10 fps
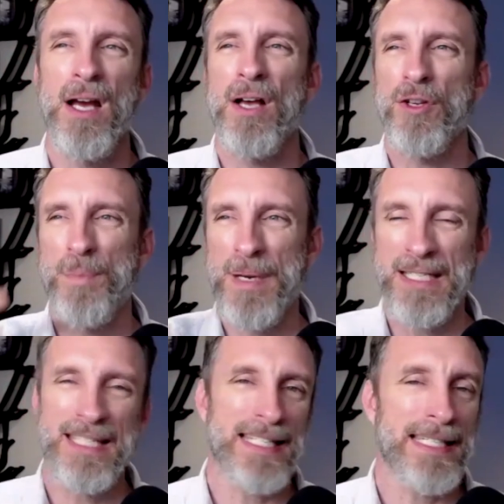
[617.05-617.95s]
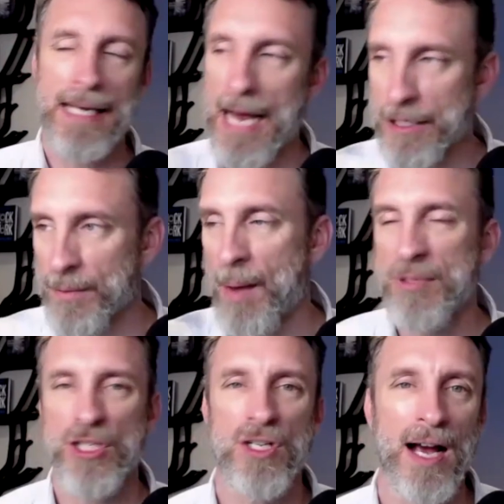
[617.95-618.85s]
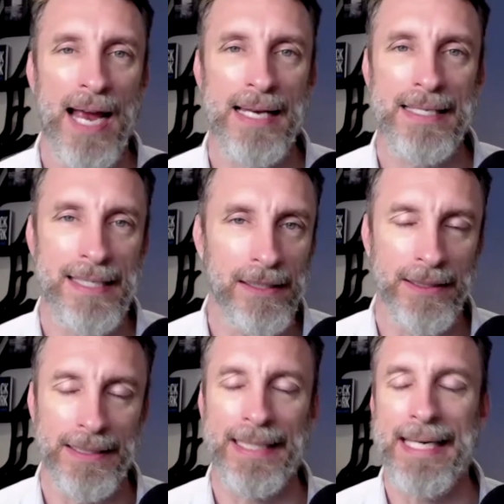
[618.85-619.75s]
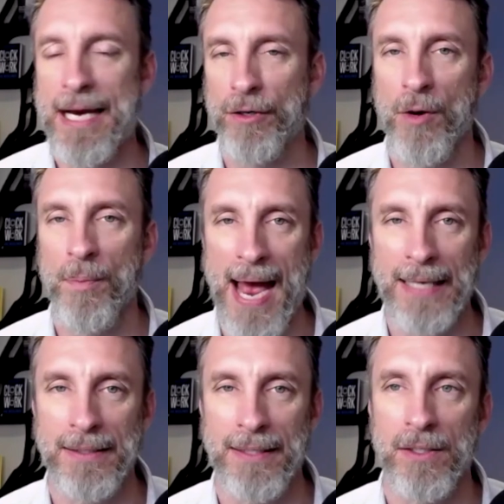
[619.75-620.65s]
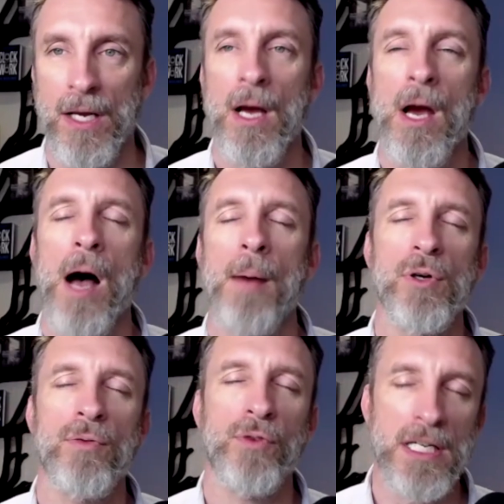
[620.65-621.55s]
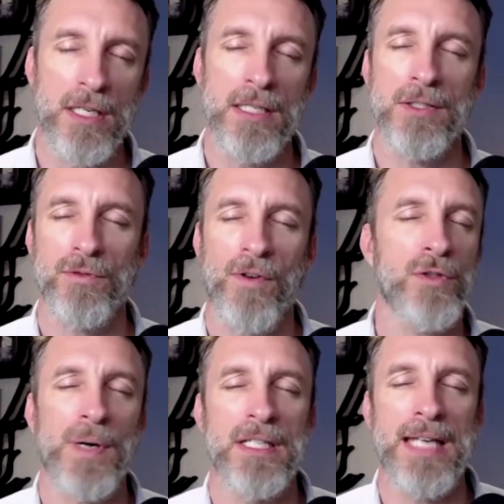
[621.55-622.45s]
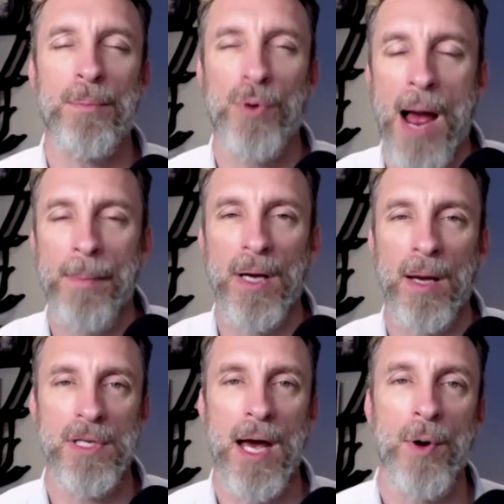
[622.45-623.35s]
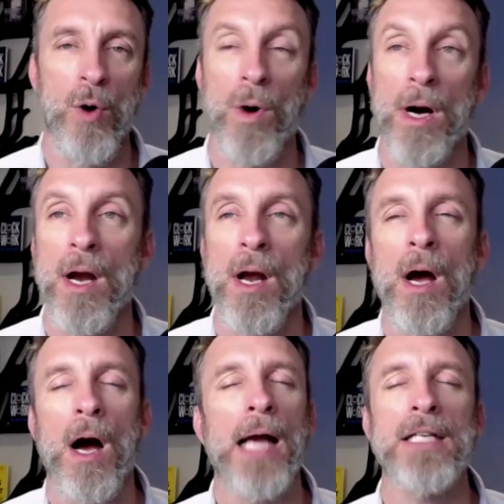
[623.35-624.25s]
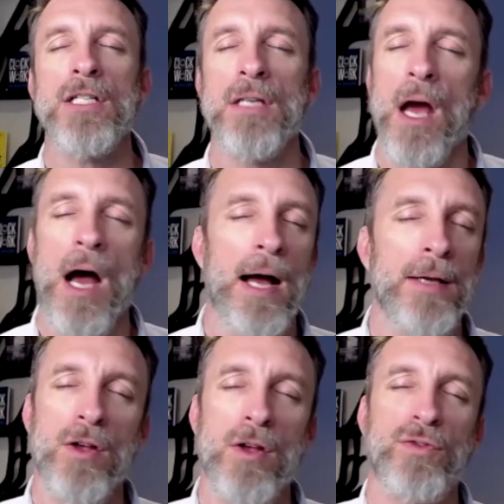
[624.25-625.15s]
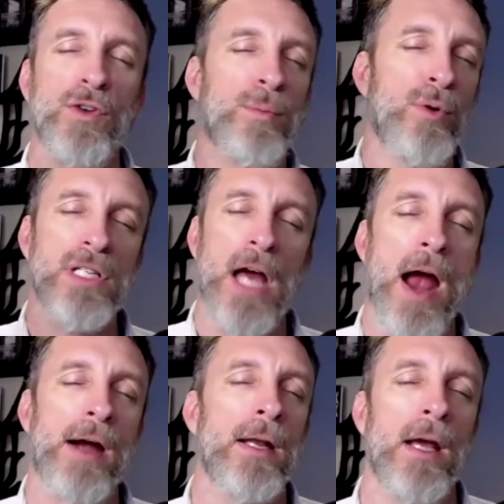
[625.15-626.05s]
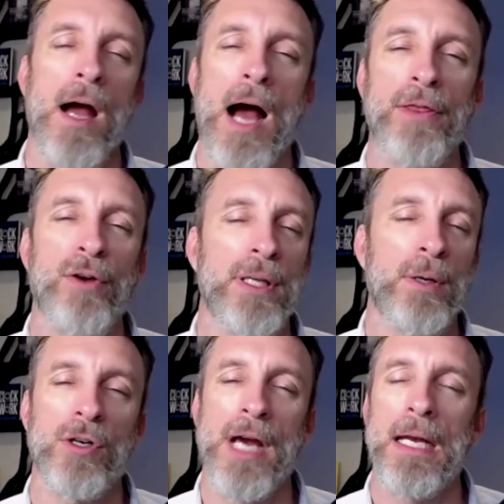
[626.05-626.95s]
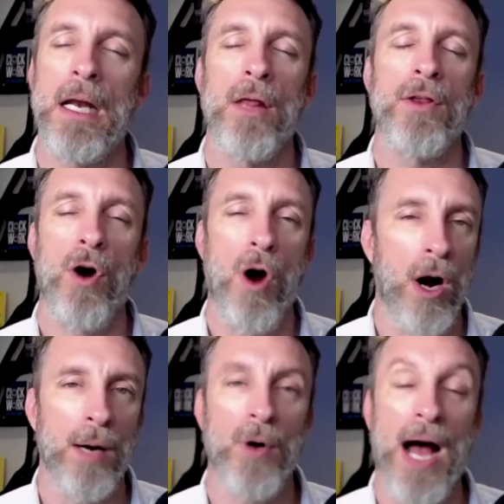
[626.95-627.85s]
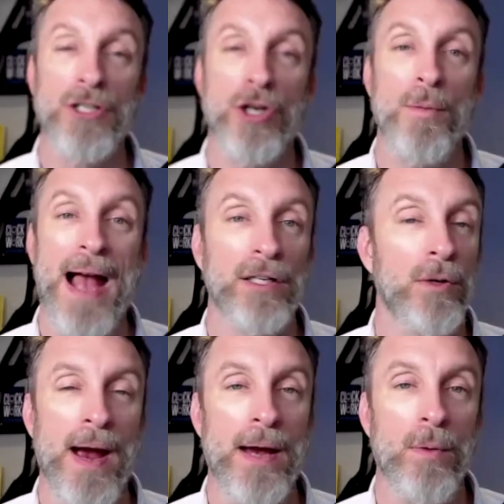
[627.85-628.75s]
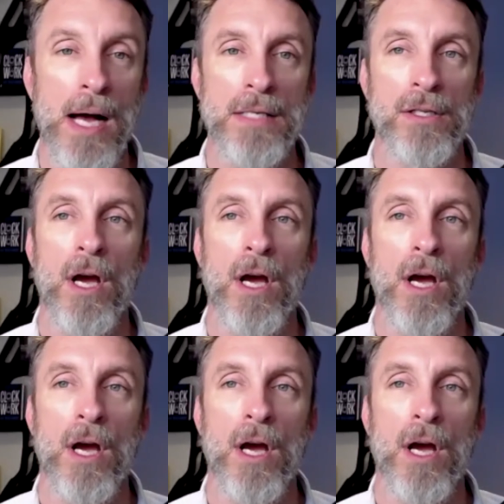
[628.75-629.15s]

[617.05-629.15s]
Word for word: Those businesses that say, gosh, I'm, I'm stuck at a ceiling. I can't grow past this. I'm so frustrated, frustrated. The same problem comes up. Or I just, you know, those few employees I hired, I thought they were great. They're horrible. I should go back to the way it was.